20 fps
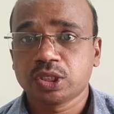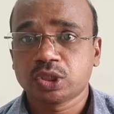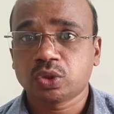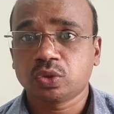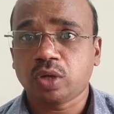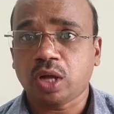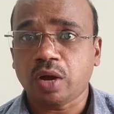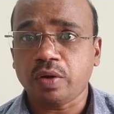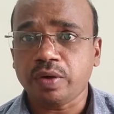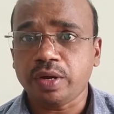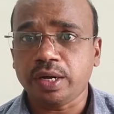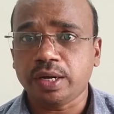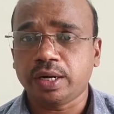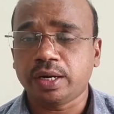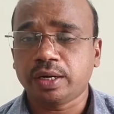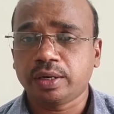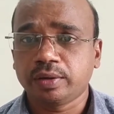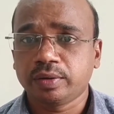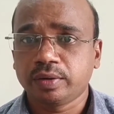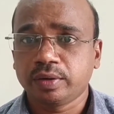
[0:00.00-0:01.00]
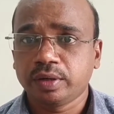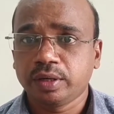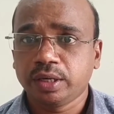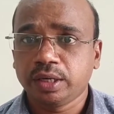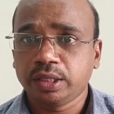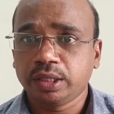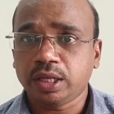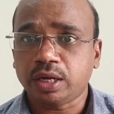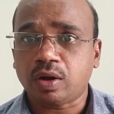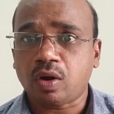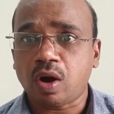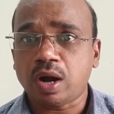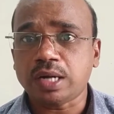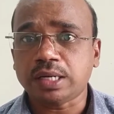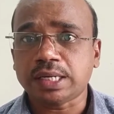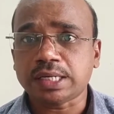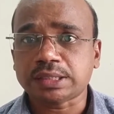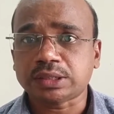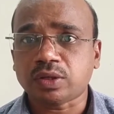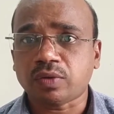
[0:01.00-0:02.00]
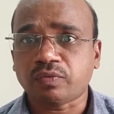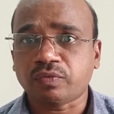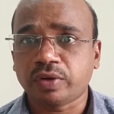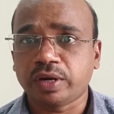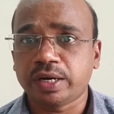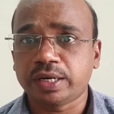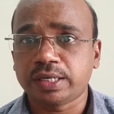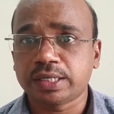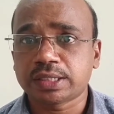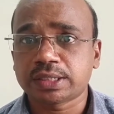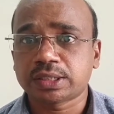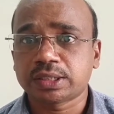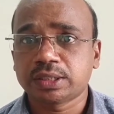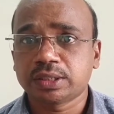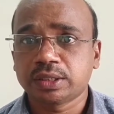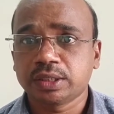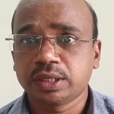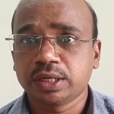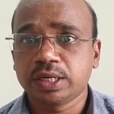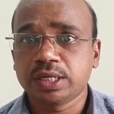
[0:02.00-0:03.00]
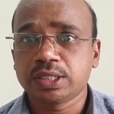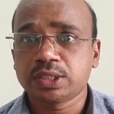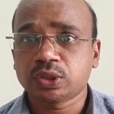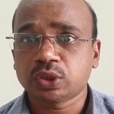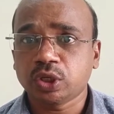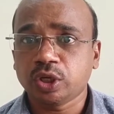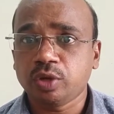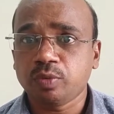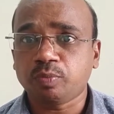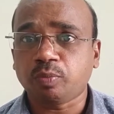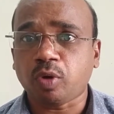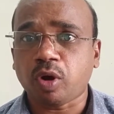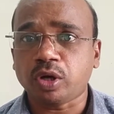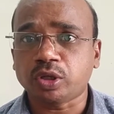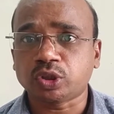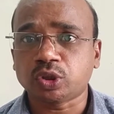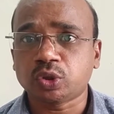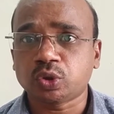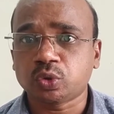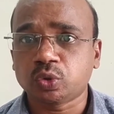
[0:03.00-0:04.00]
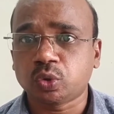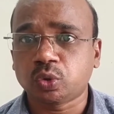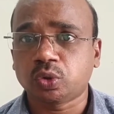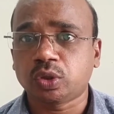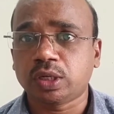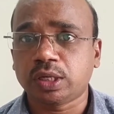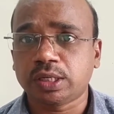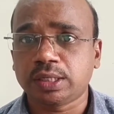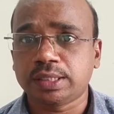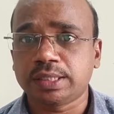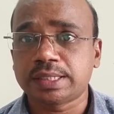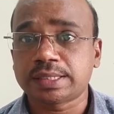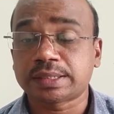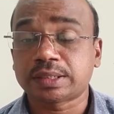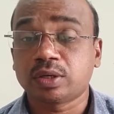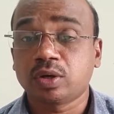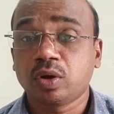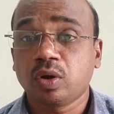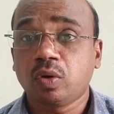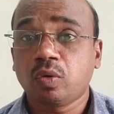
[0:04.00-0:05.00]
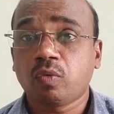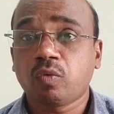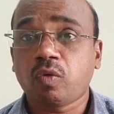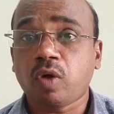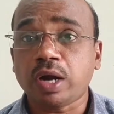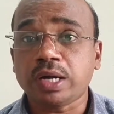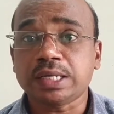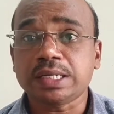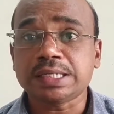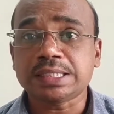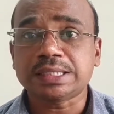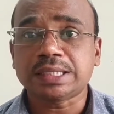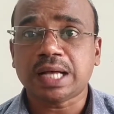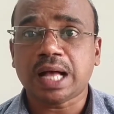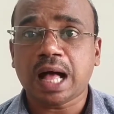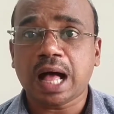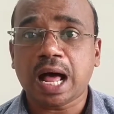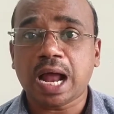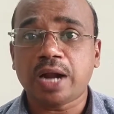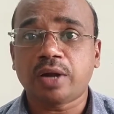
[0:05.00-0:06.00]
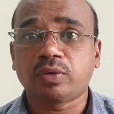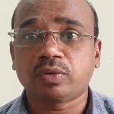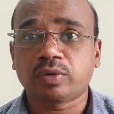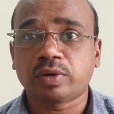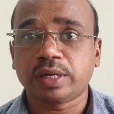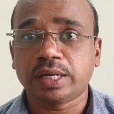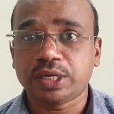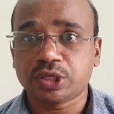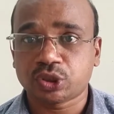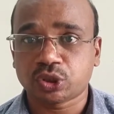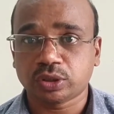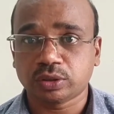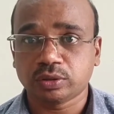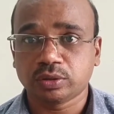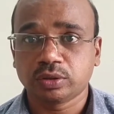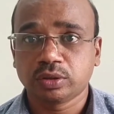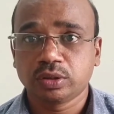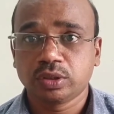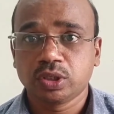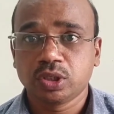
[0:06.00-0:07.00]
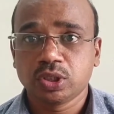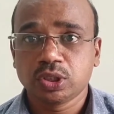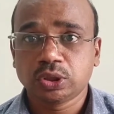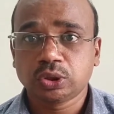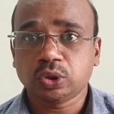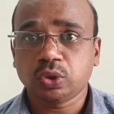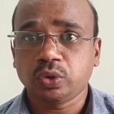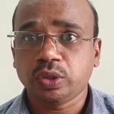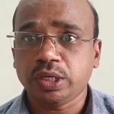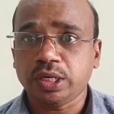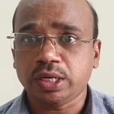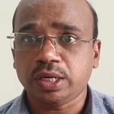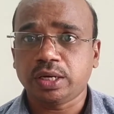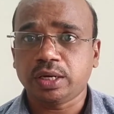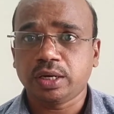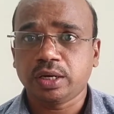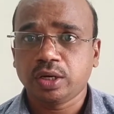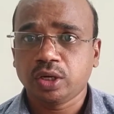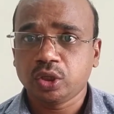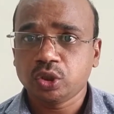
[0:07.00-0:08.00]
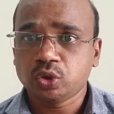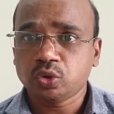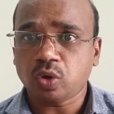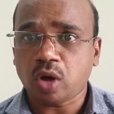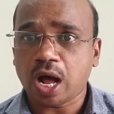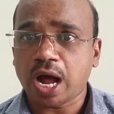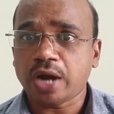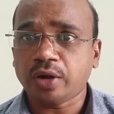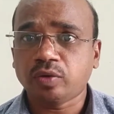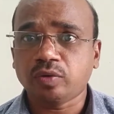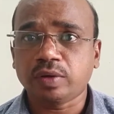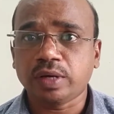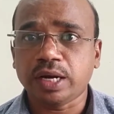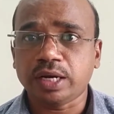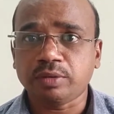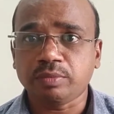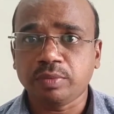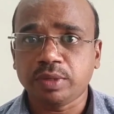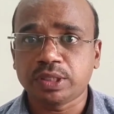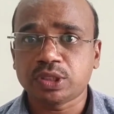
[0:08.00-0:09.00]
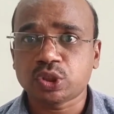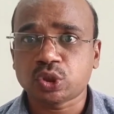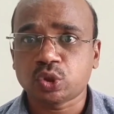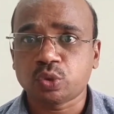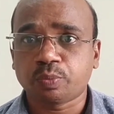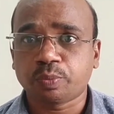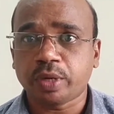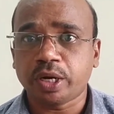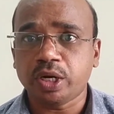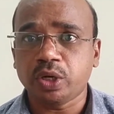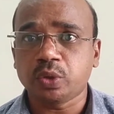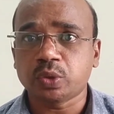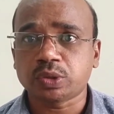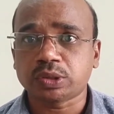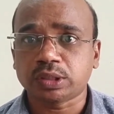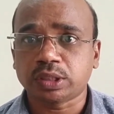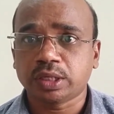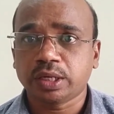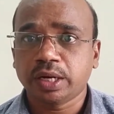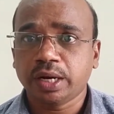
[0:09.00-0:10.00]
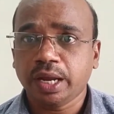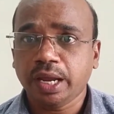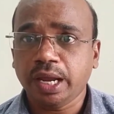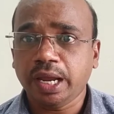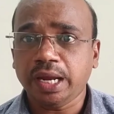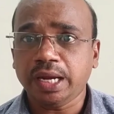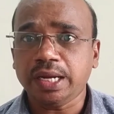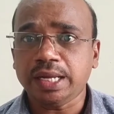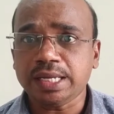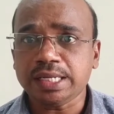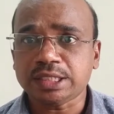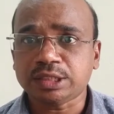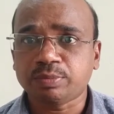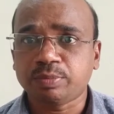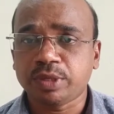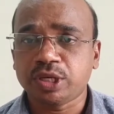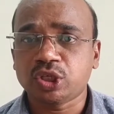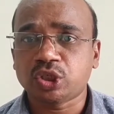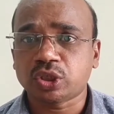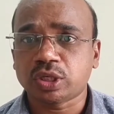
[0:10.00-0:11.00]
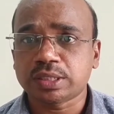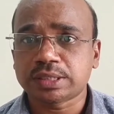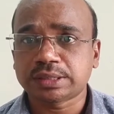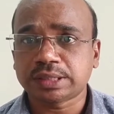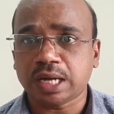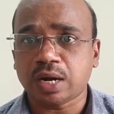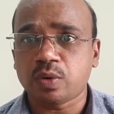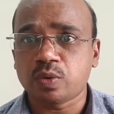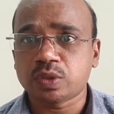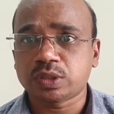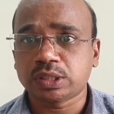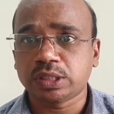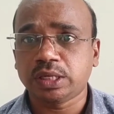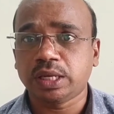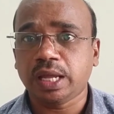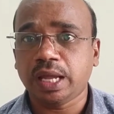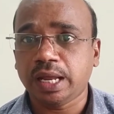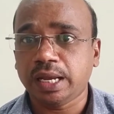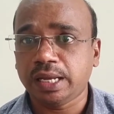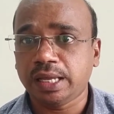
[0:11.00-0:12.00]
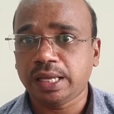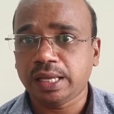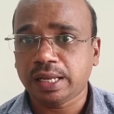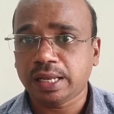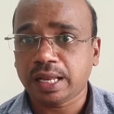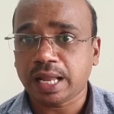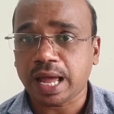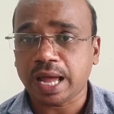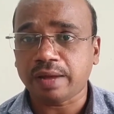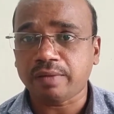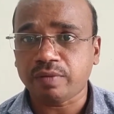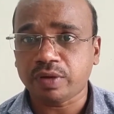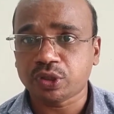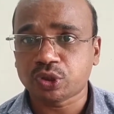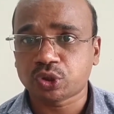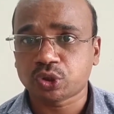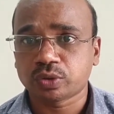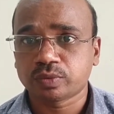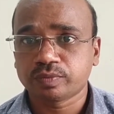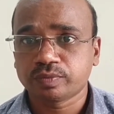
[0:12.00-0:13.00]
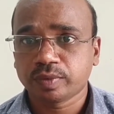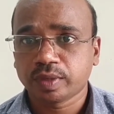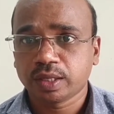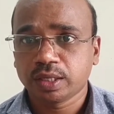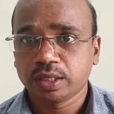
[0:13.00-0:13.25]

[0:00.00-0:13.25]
So now here in the context of phonetics, it is important to know the learners what is articulation. So here to articulate means to produce any speech sounds in any language.